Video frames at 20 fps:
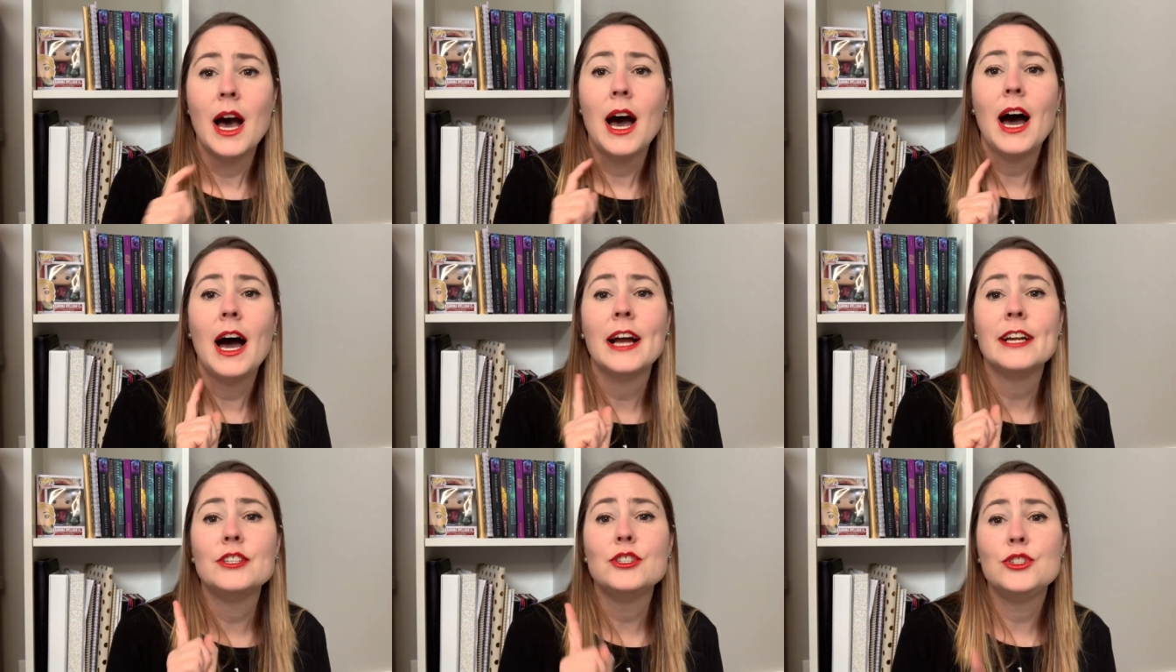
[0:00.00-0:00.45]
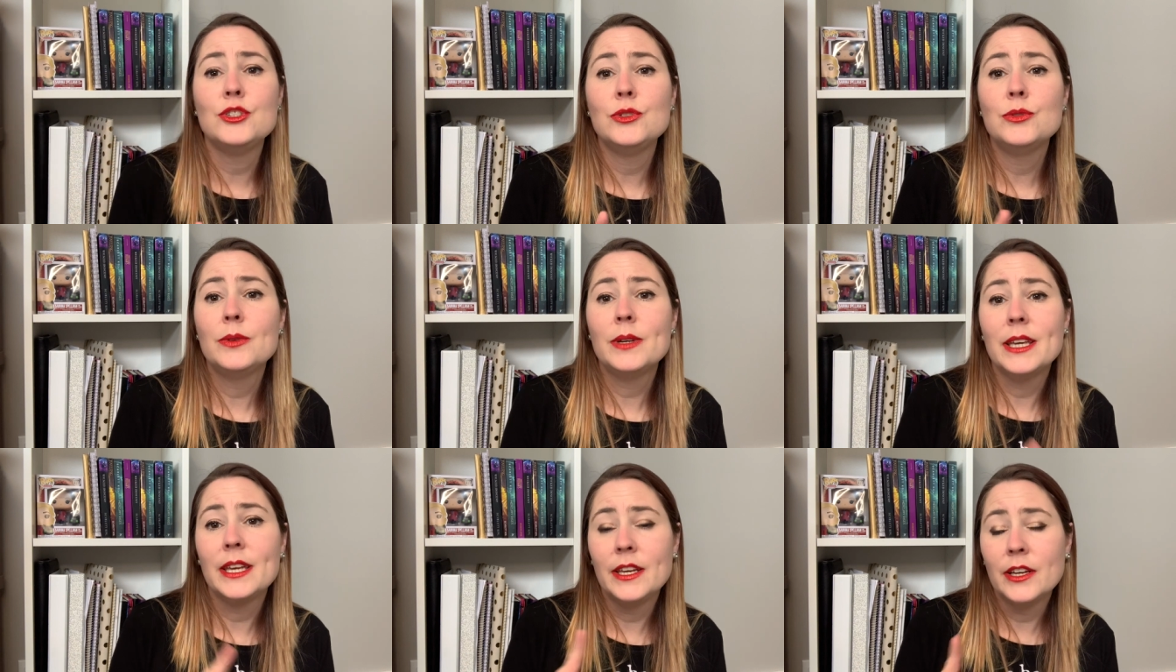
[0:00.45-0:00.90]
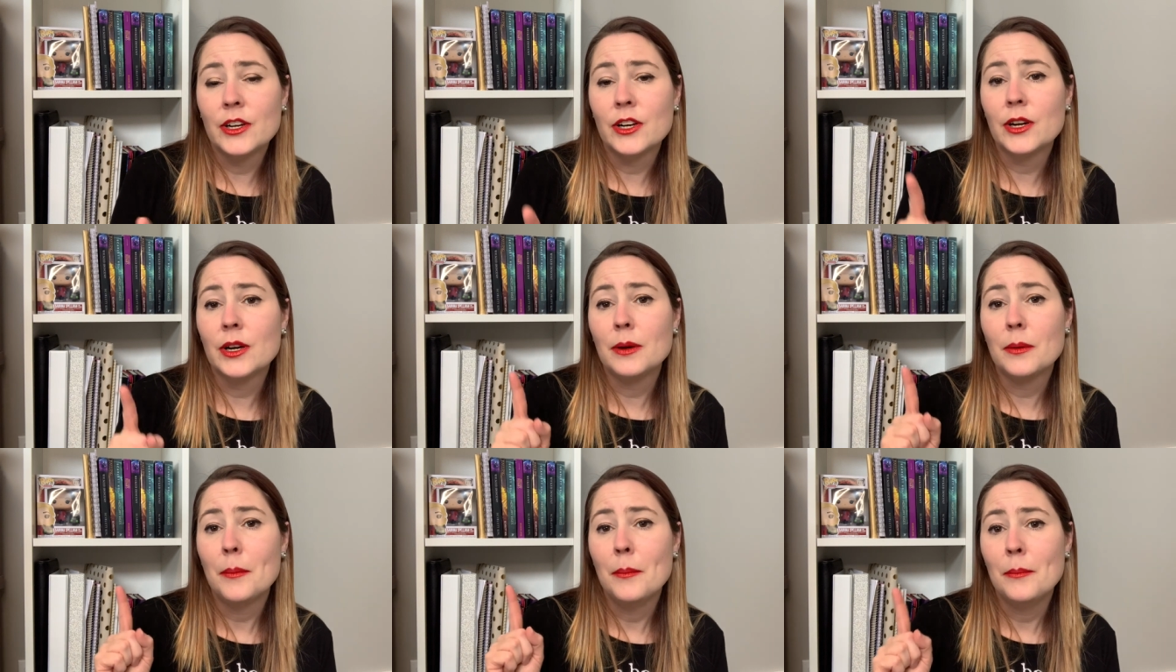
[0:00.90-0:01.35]
I do
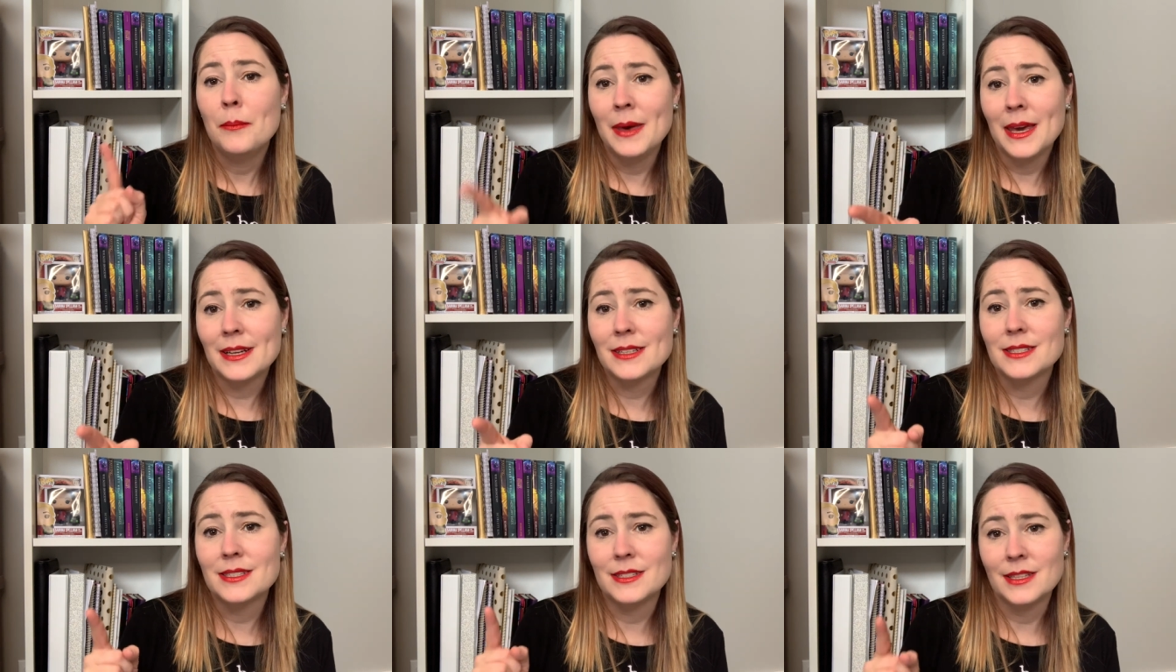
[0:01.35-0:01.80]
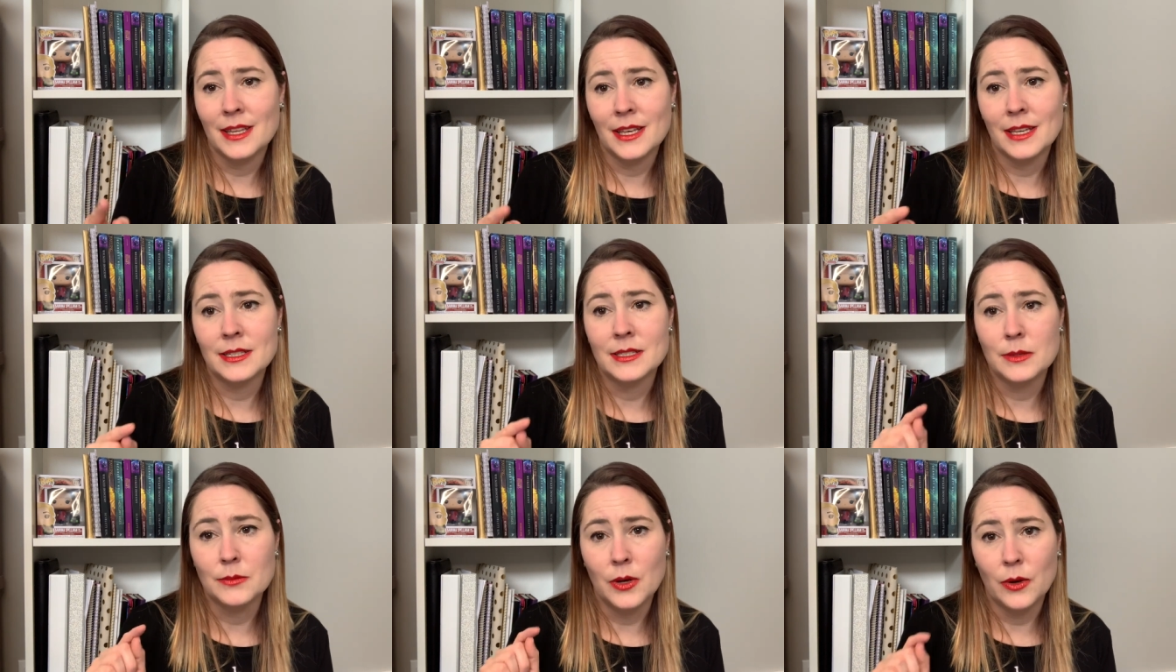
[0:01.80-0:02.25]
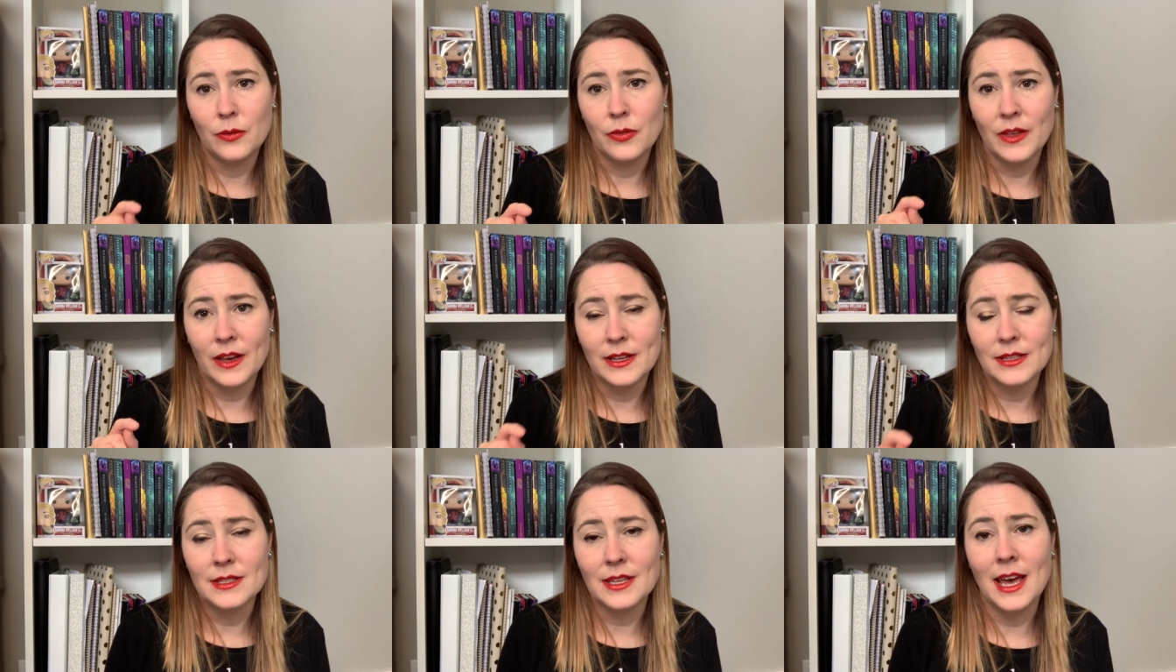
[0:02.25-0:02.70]
hear mixed things about
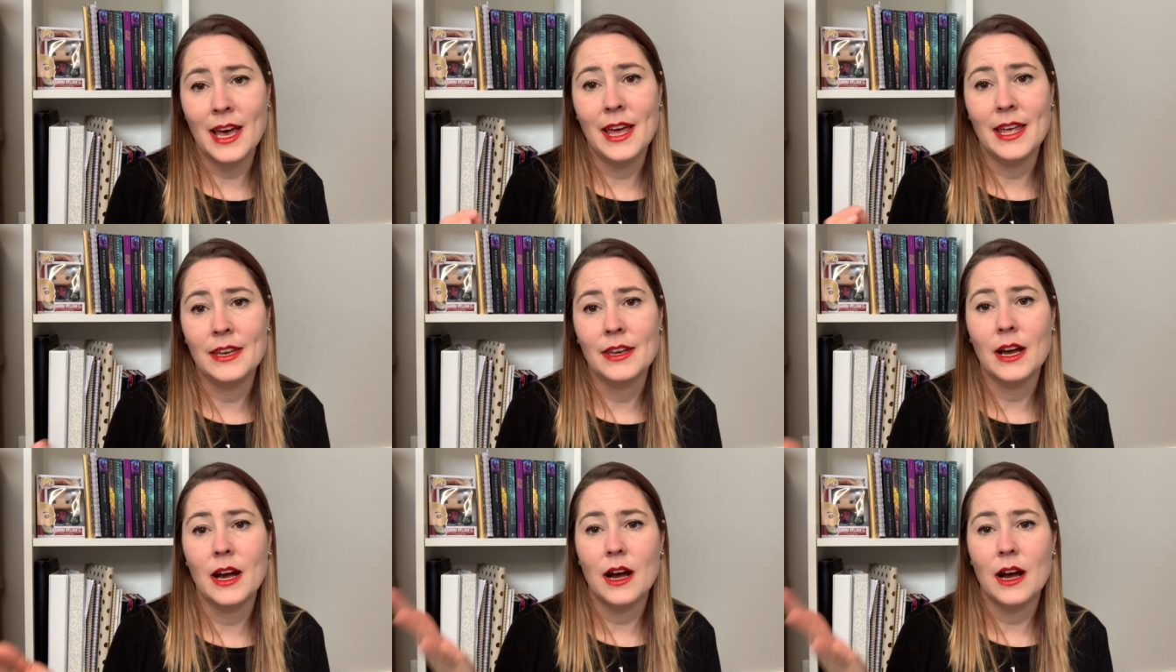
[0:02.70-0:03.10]
this, and